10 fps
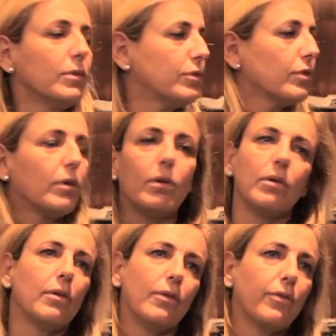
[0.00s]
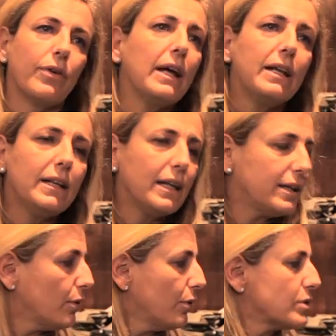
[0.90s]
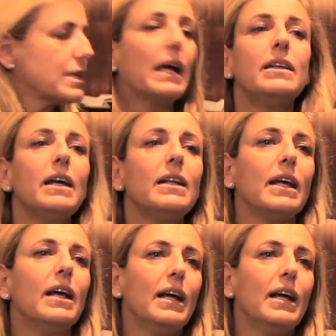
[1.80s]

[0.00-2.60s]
so Friday they, they, or Sunday they,